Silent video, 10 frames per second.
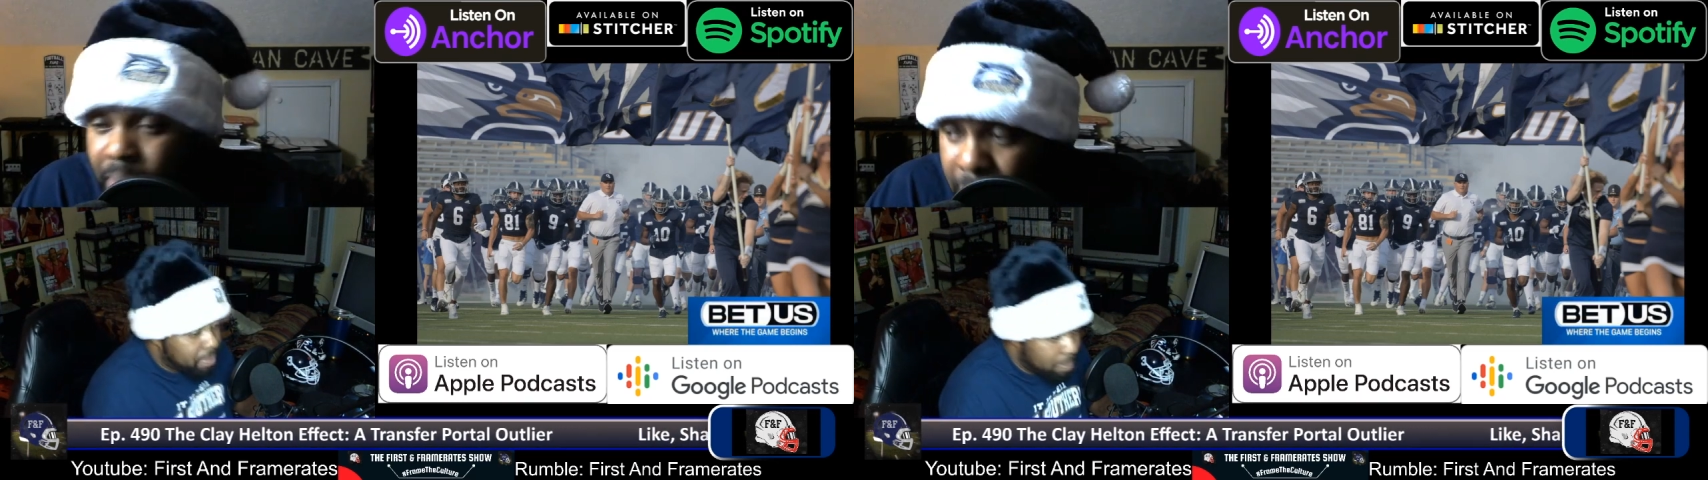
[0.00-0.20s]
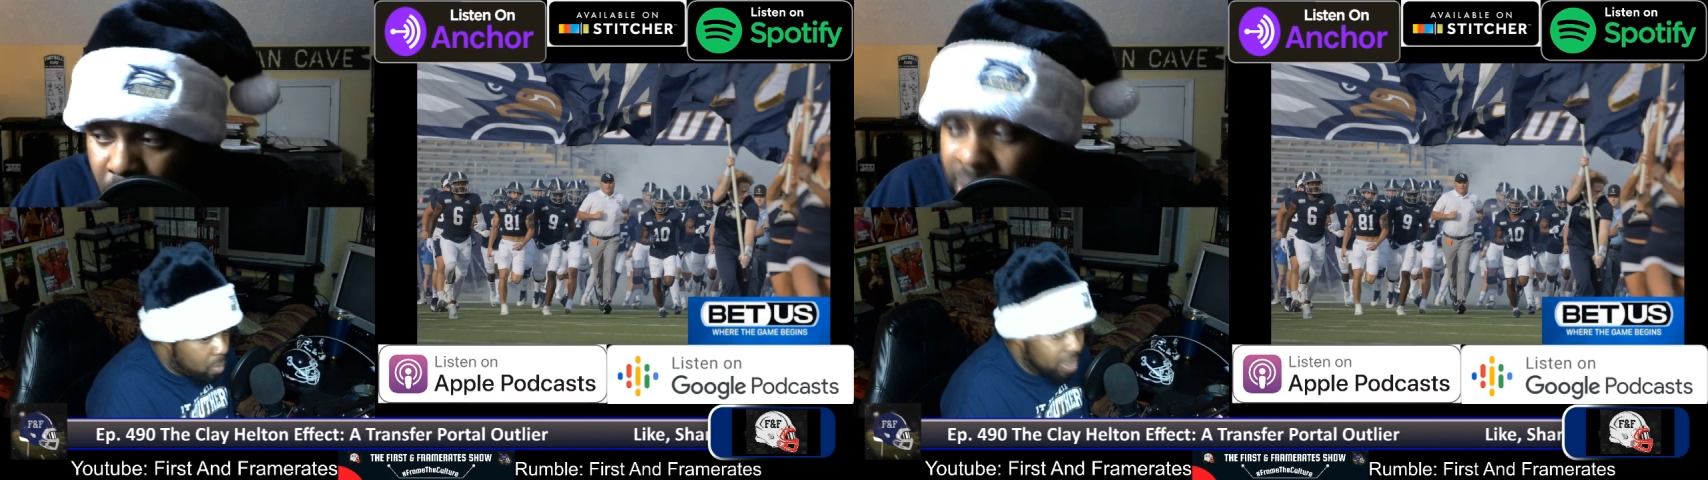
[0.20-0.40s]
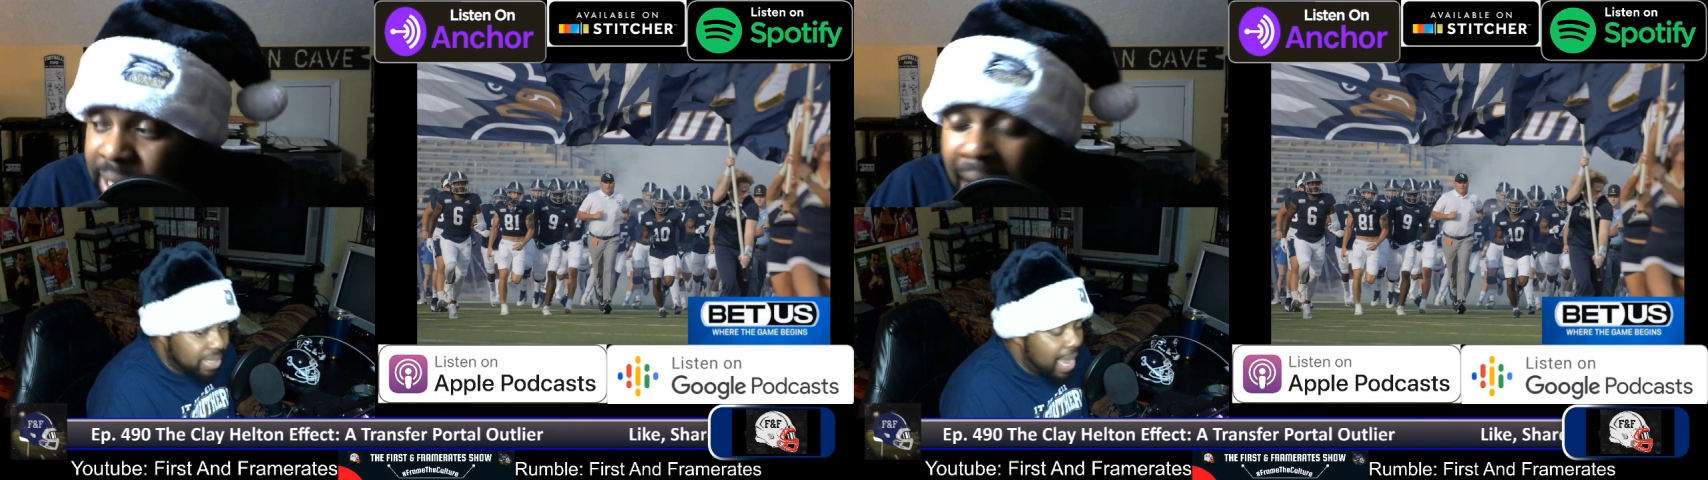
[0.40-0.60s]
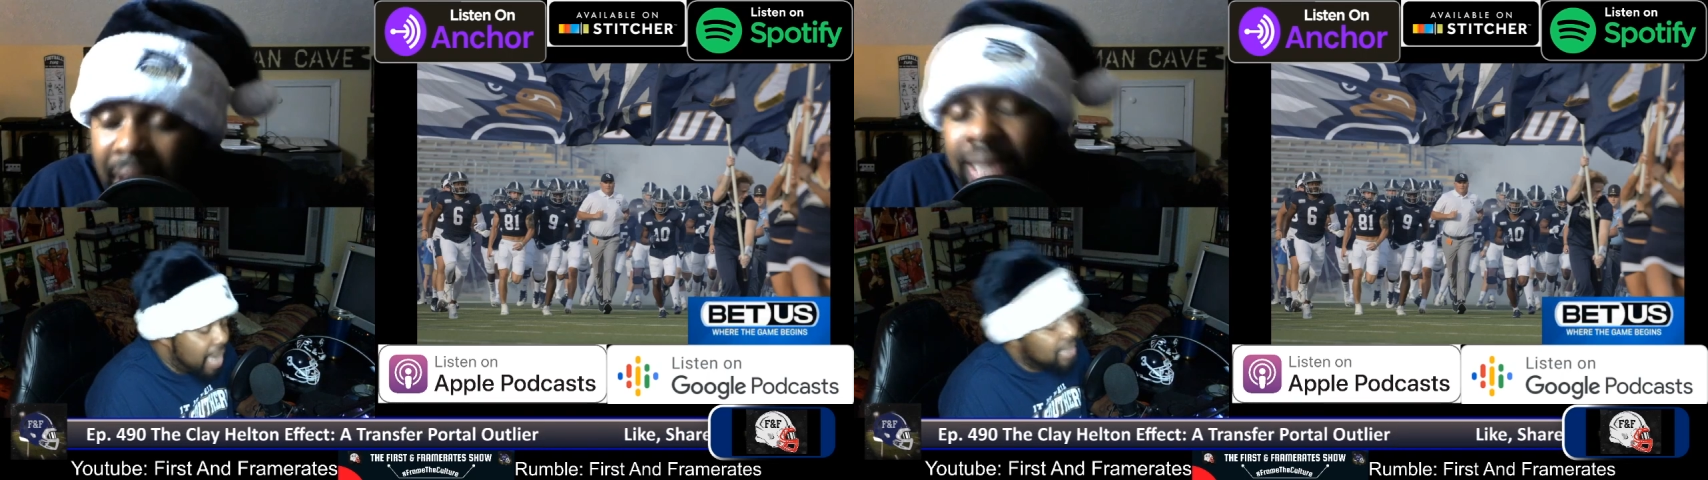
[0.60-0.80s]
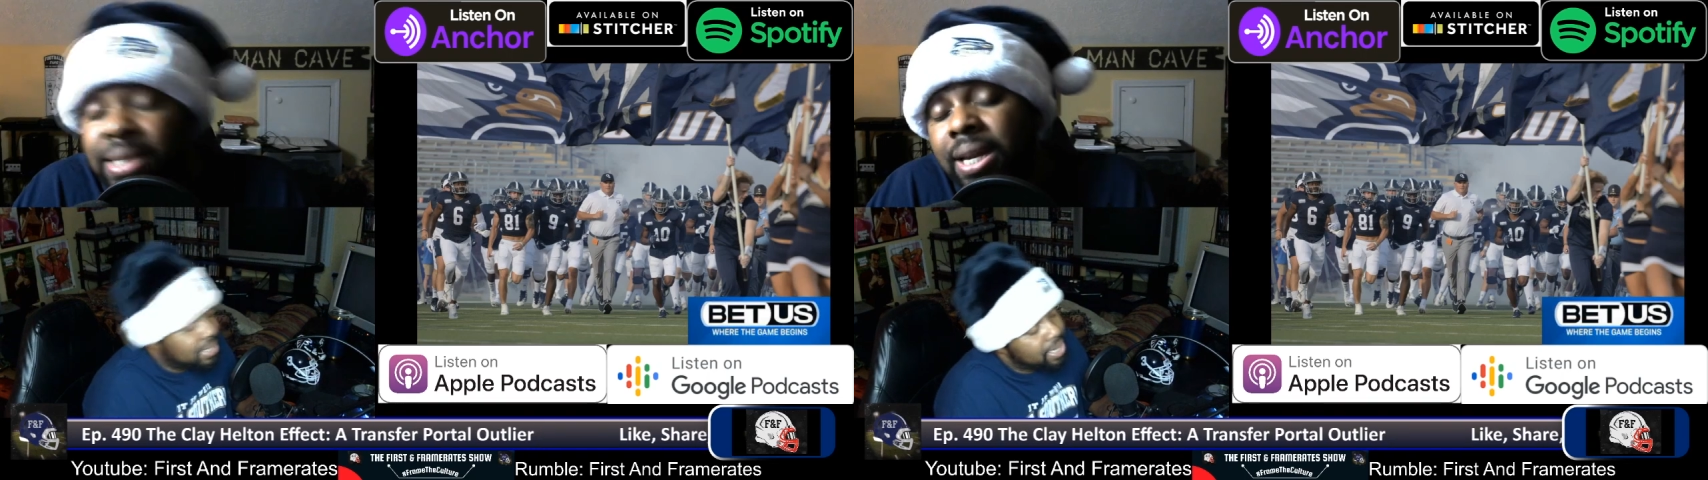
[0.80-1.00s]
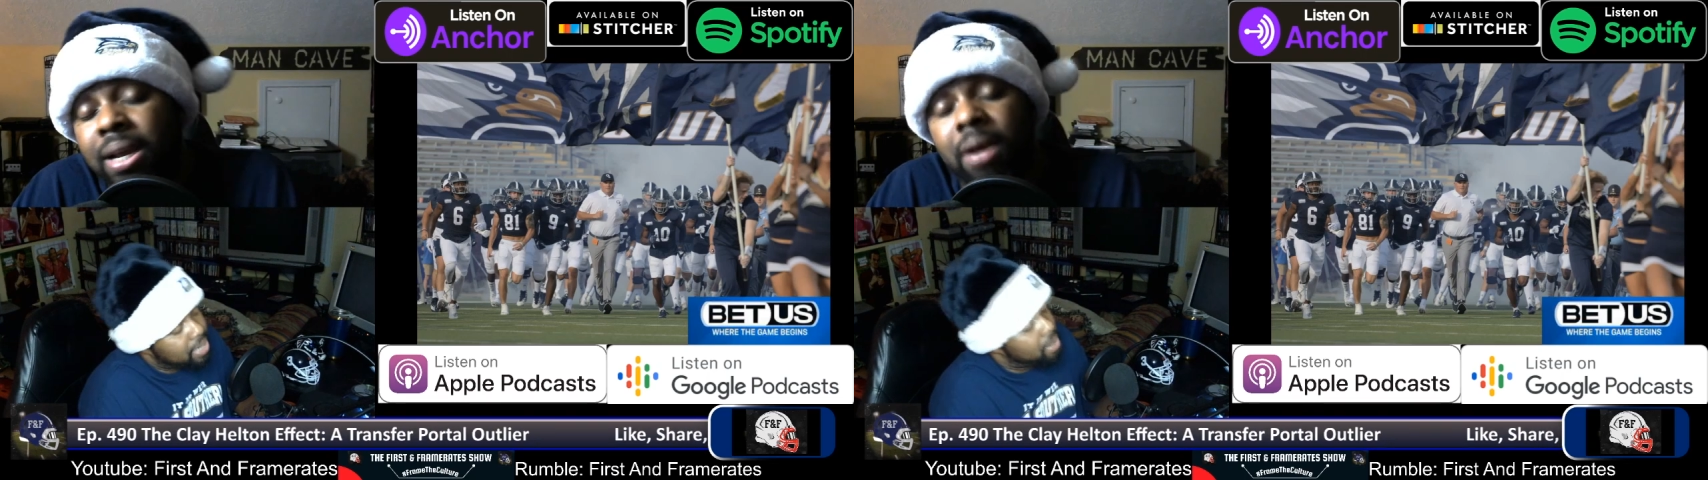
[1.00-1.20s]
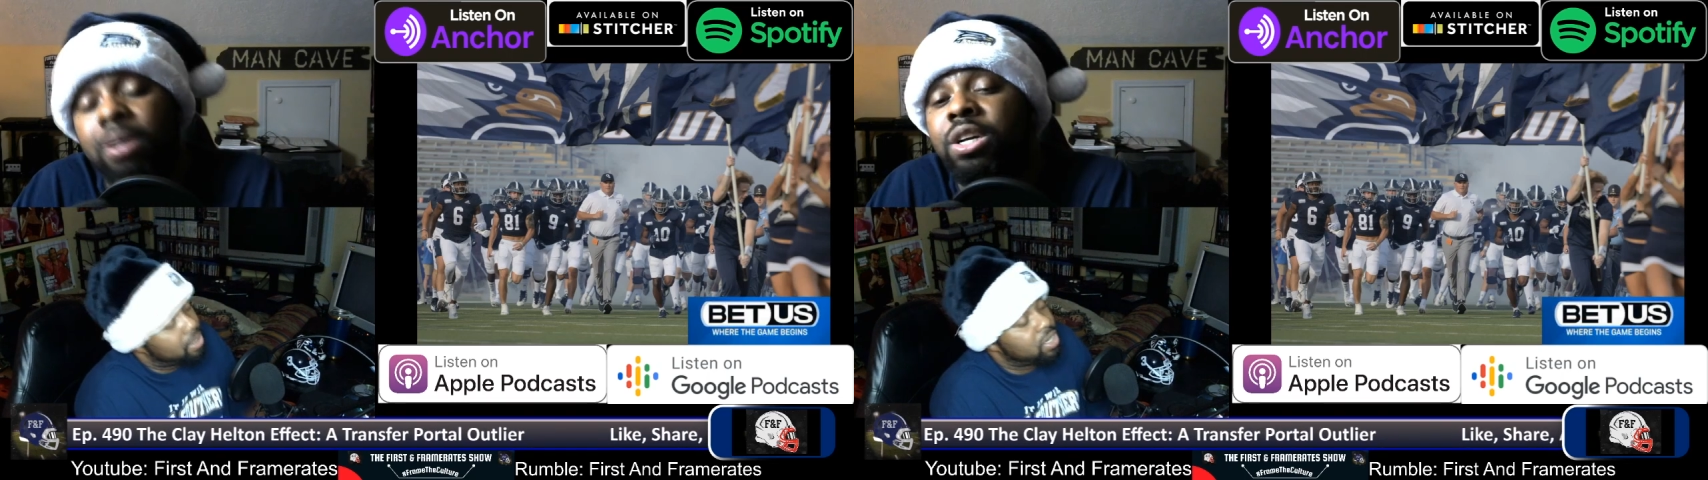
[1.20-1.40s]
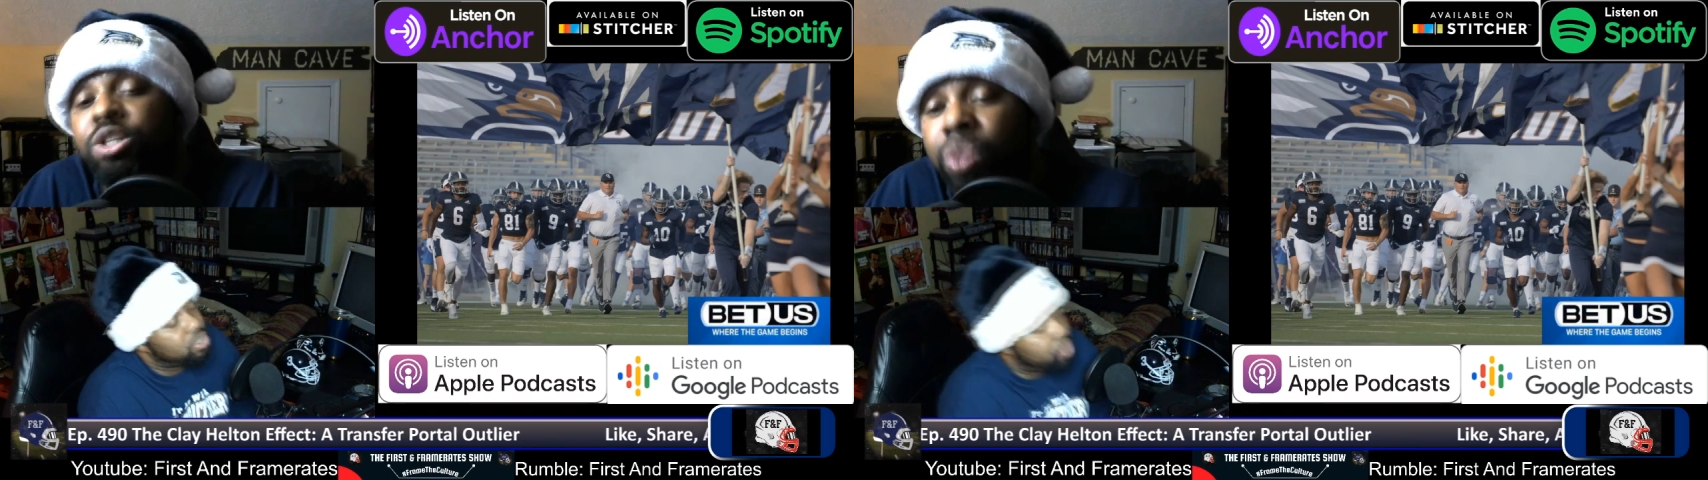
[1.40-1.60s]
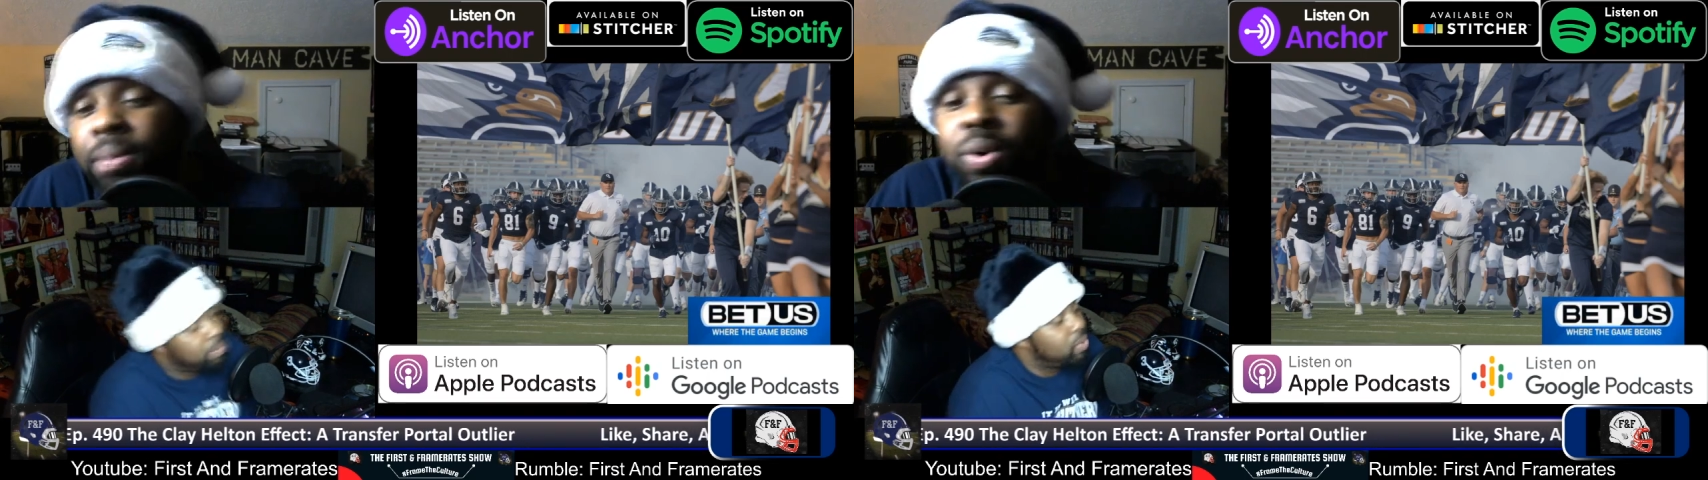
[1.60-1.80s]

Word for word: more talented and can contribute?